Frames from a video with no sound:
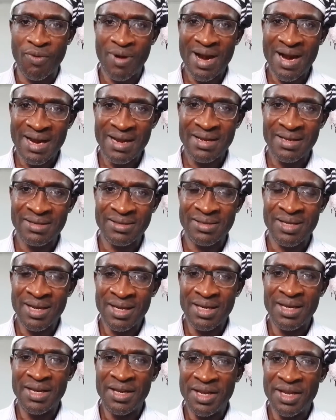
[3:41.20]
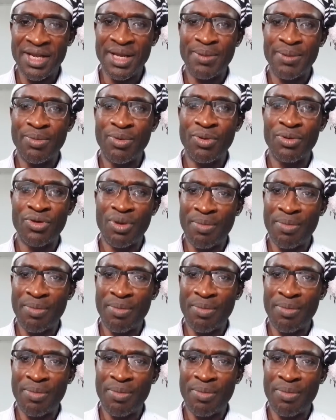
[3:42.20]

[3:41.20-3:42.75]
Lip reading: words in Igbo,